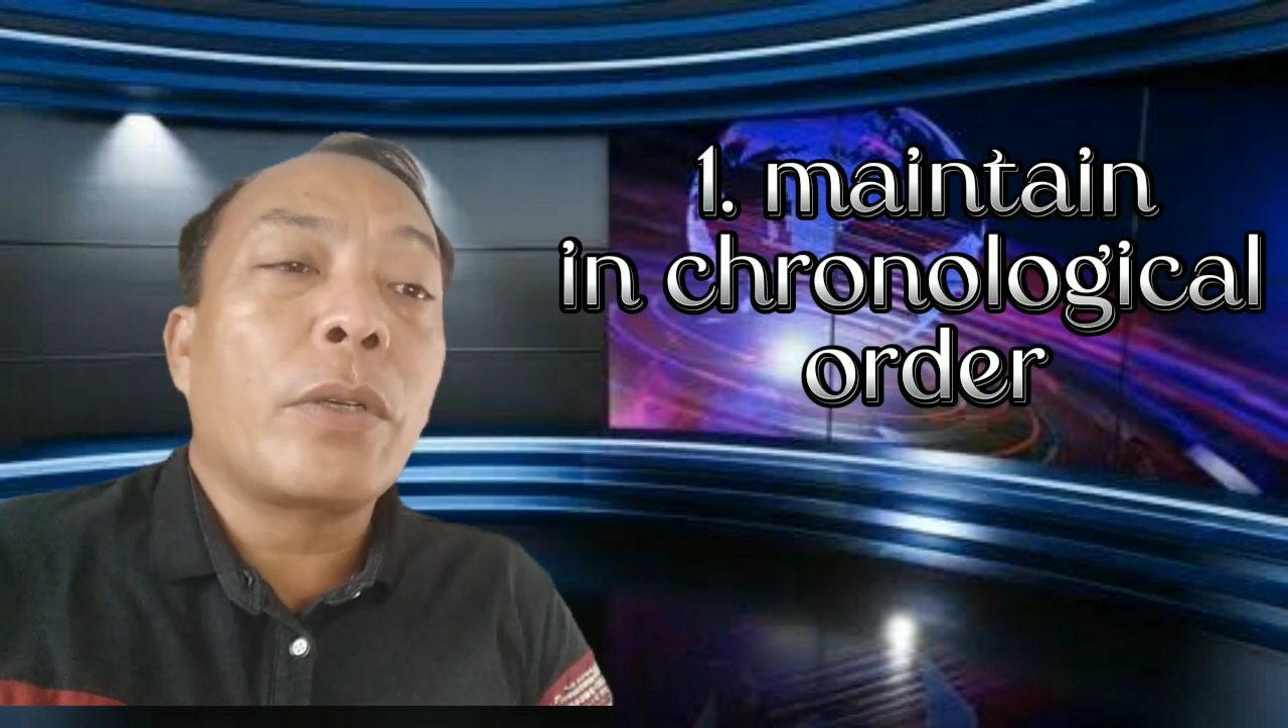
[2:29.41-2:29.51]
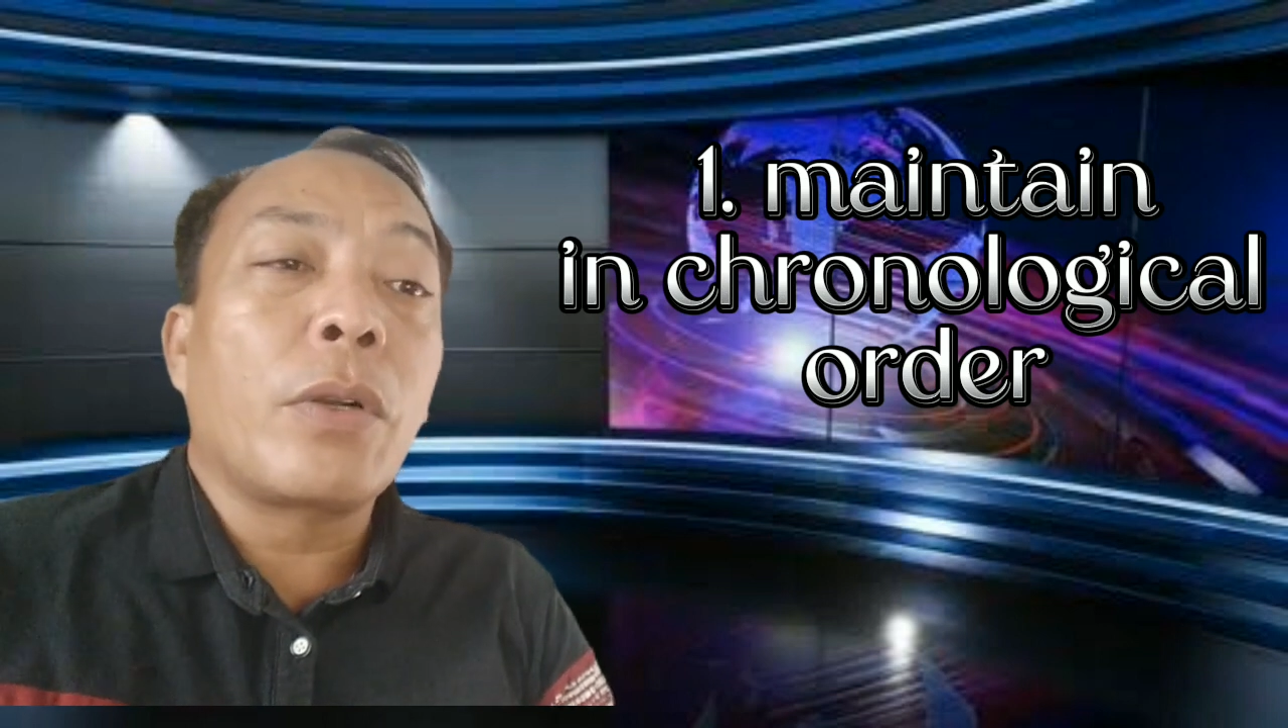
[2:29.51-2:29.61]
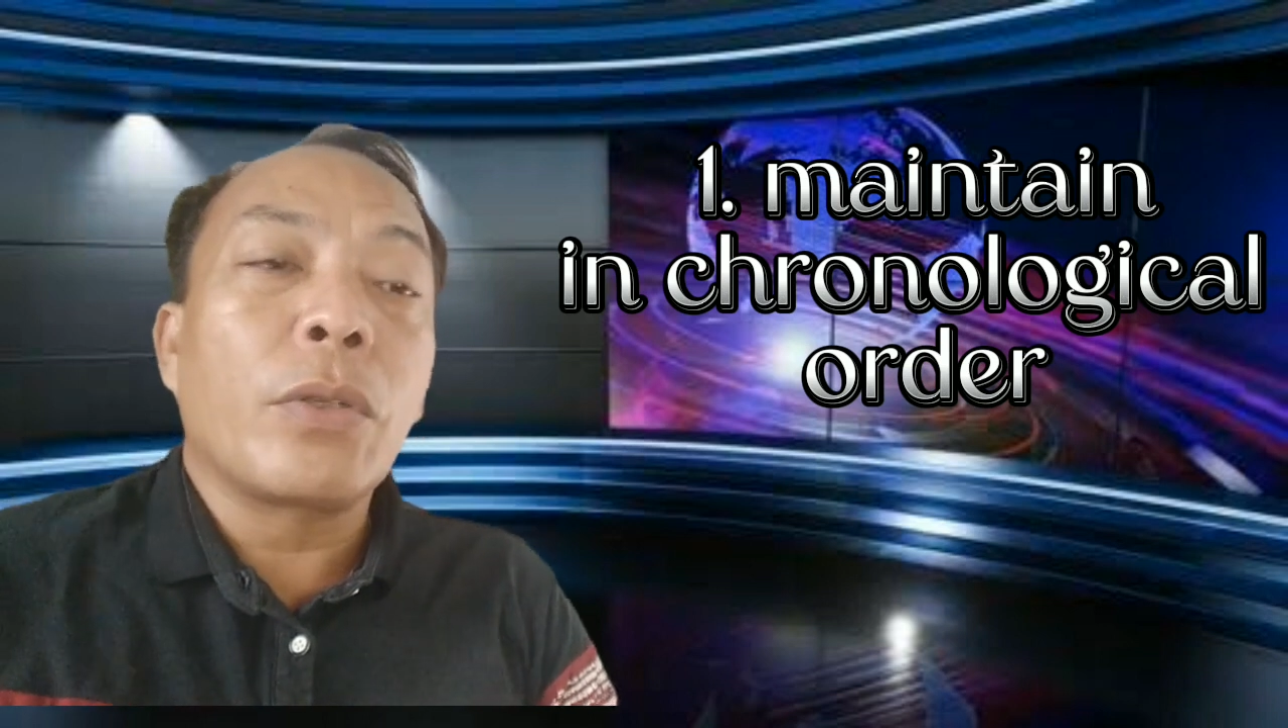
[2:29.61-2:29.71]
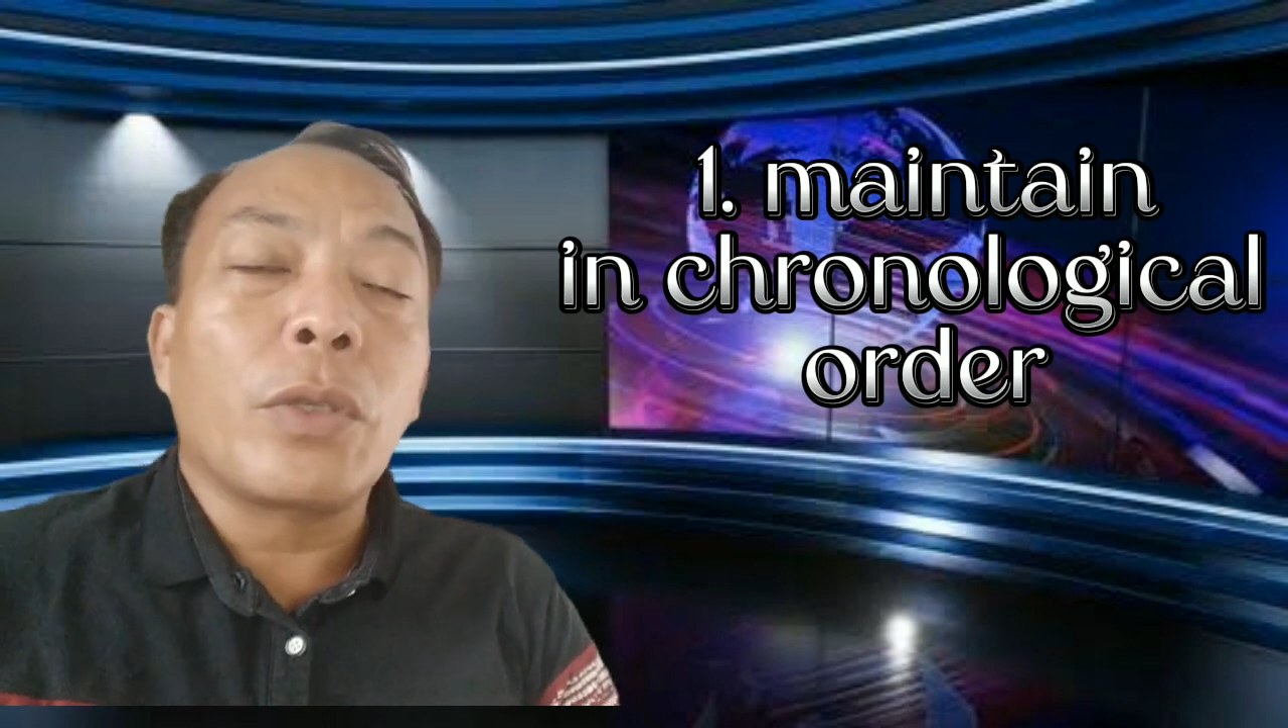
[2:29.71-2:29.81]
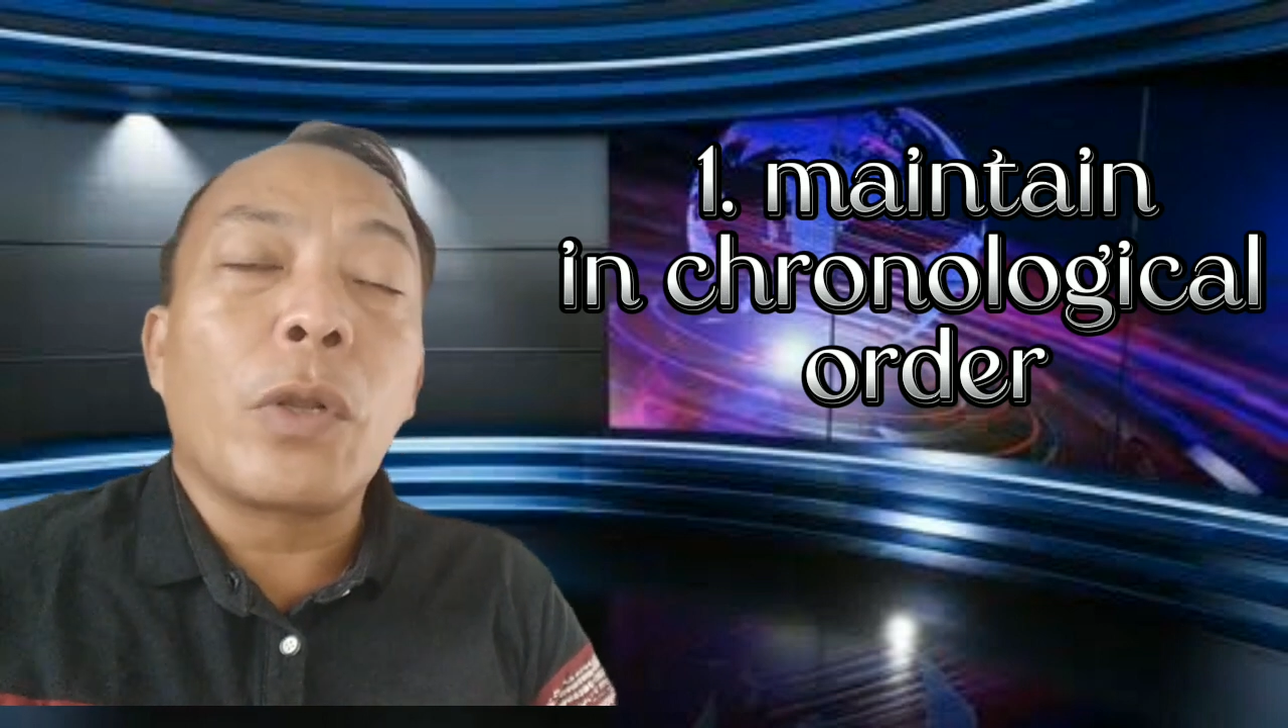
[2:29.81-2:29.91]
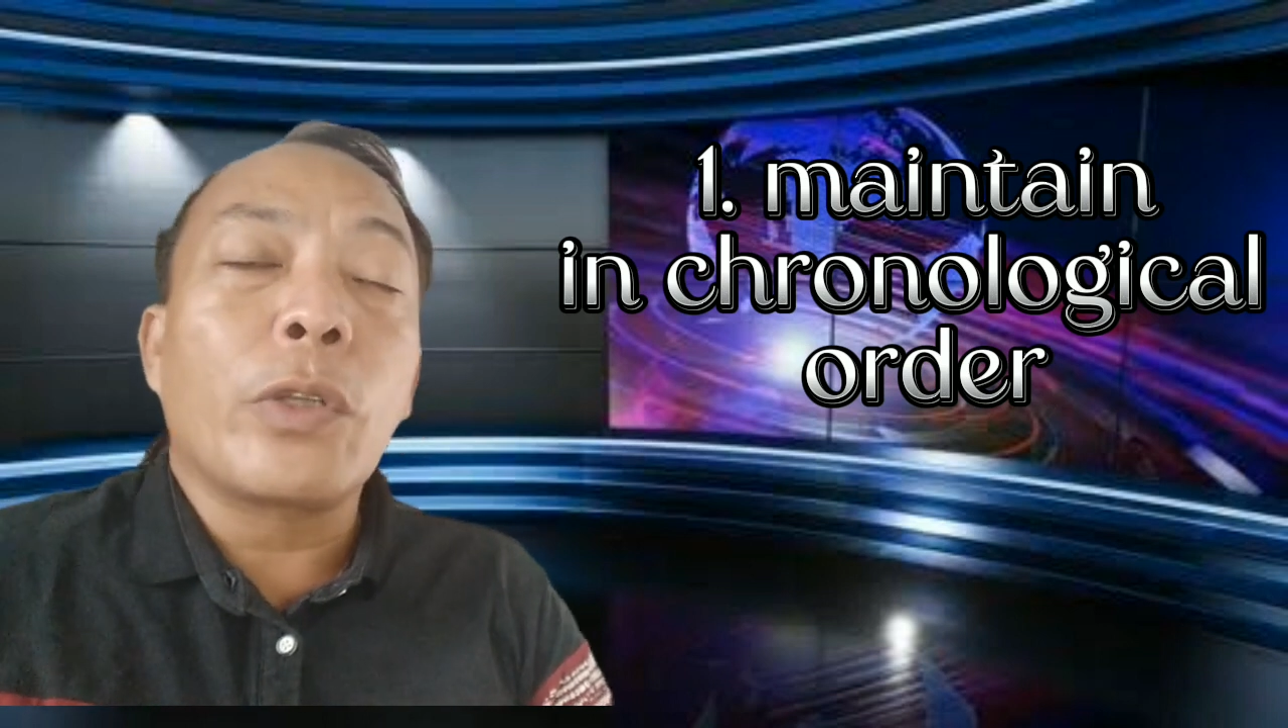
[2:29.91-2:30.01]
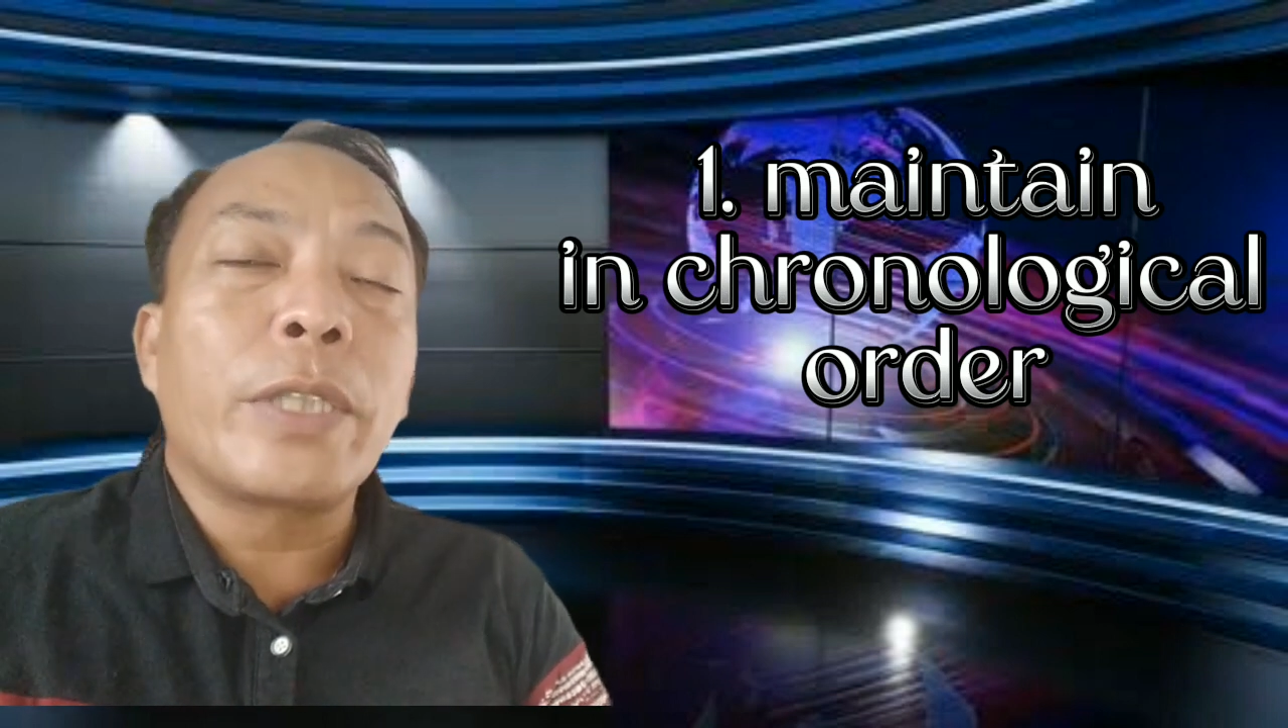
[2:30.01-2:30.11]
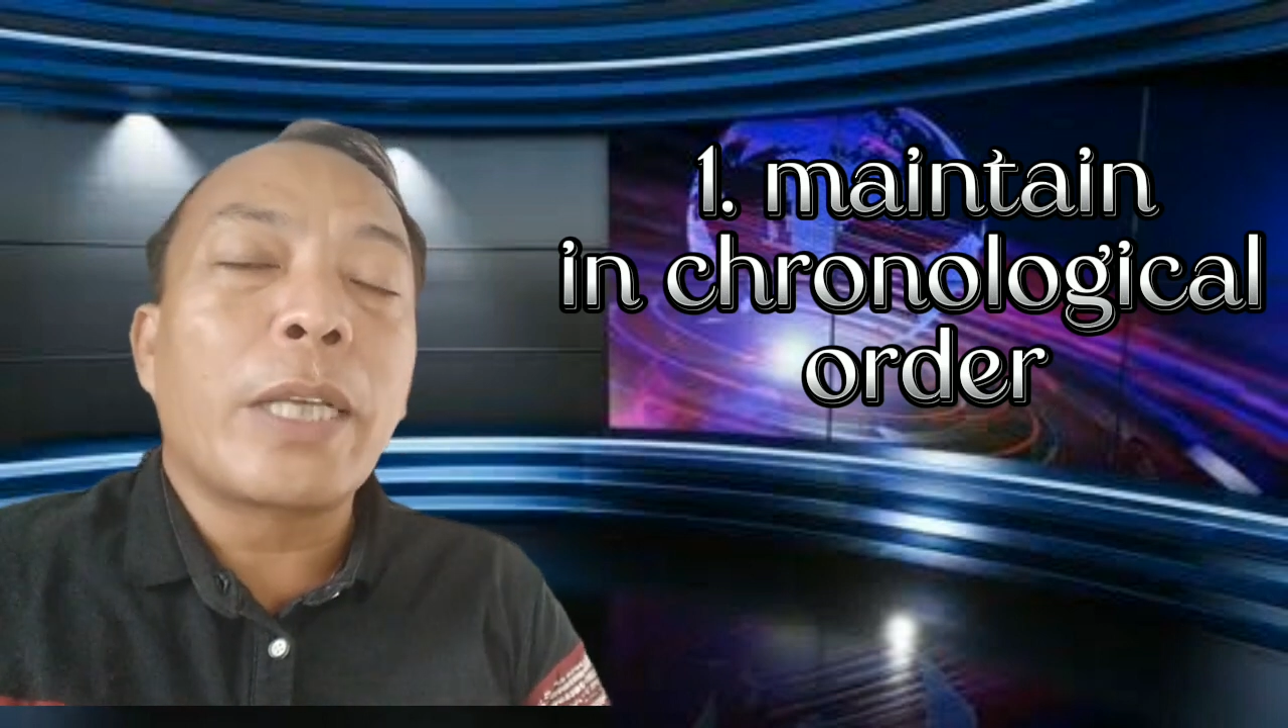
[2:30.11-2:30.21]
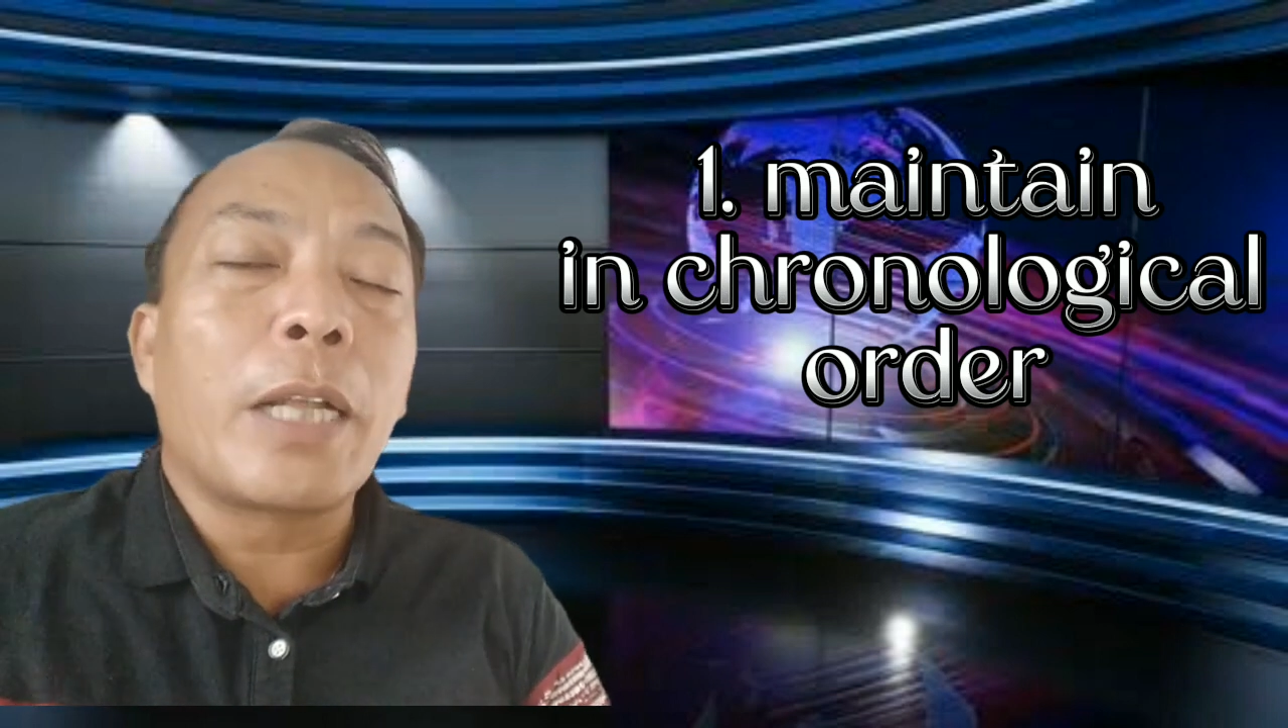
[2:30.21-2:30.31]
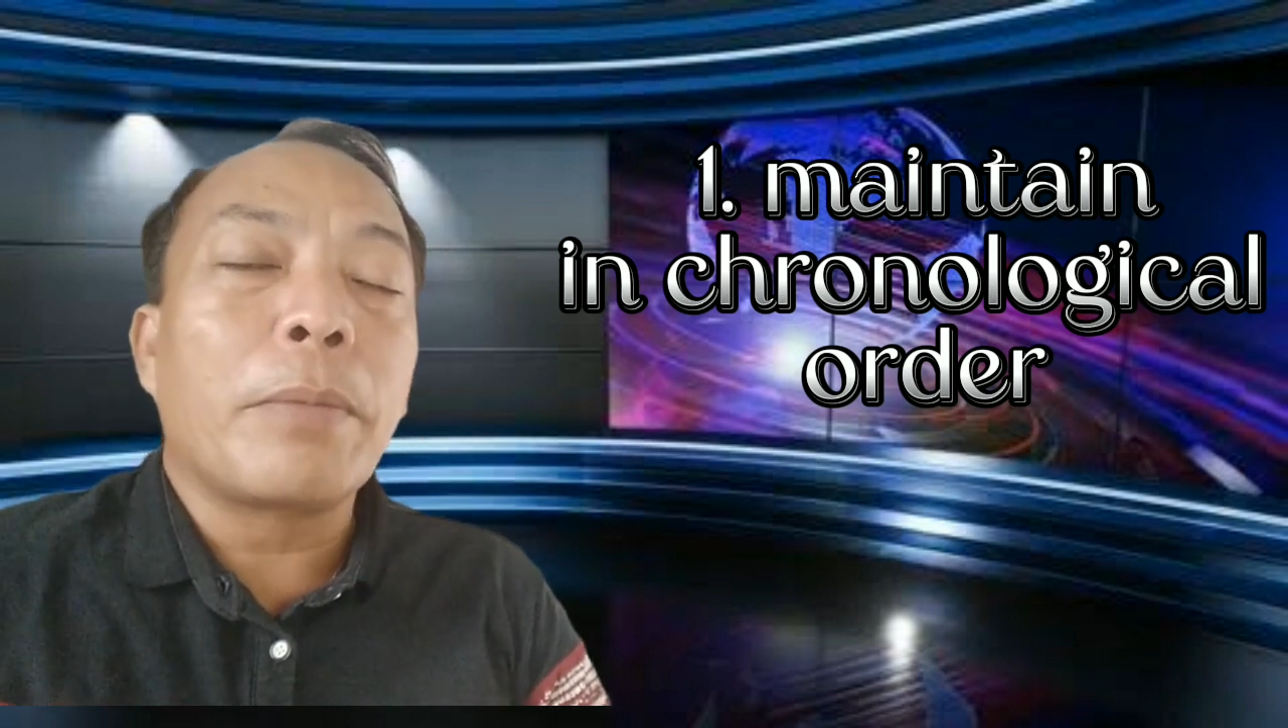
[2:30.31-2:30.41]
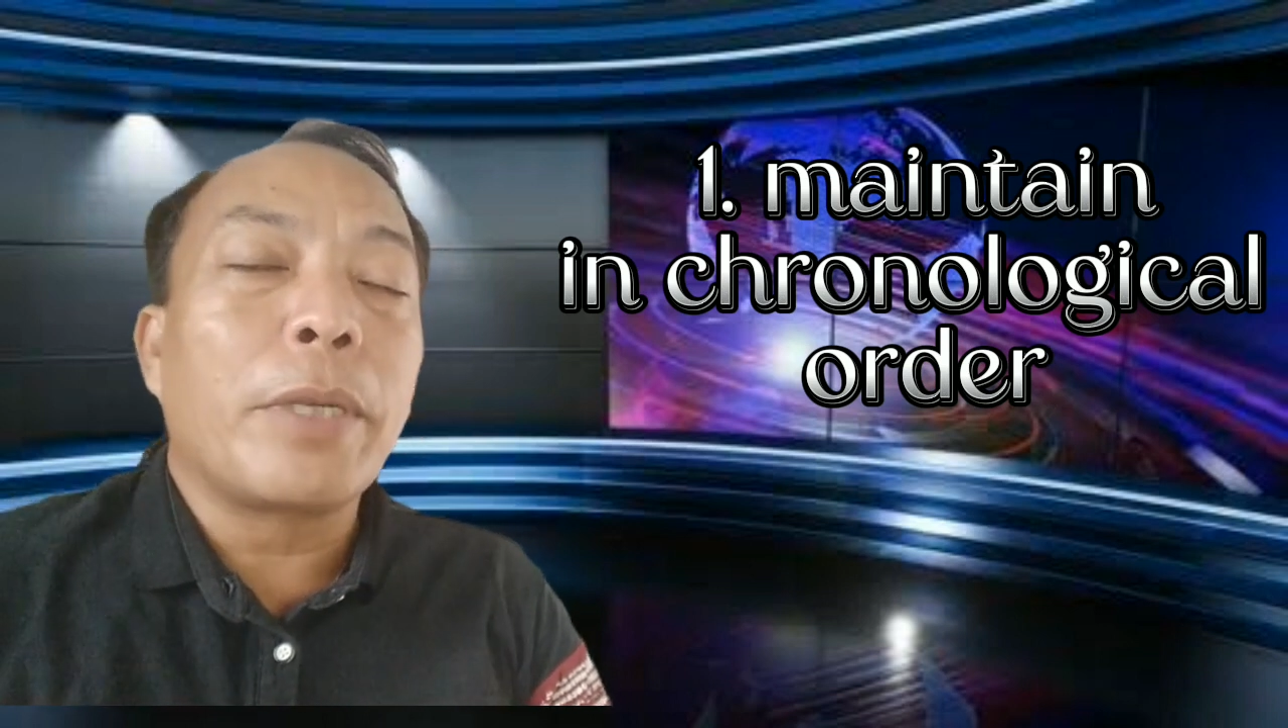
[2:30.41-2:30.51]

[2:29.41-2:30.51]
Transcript: Chronological